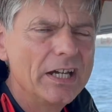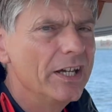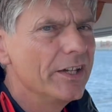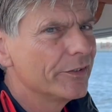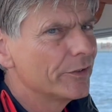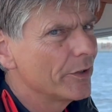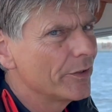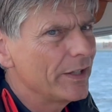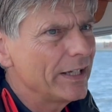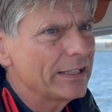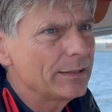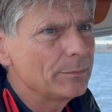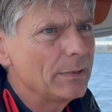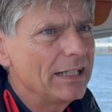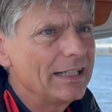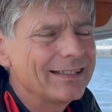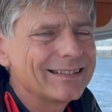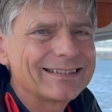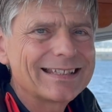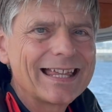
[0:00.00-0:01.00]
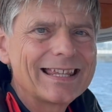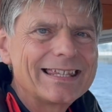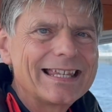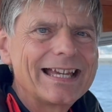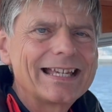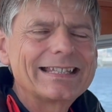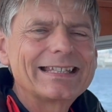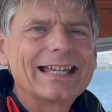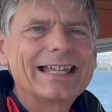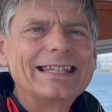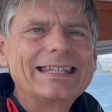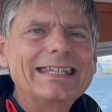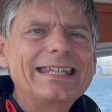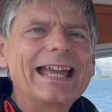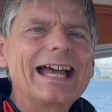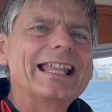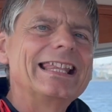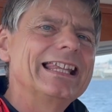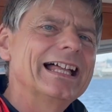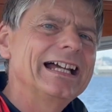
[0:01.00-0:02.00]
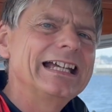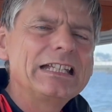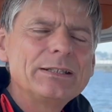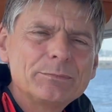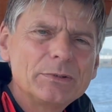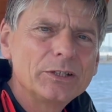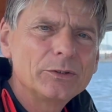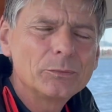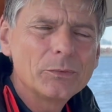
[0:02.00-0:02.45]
So that means that the alignment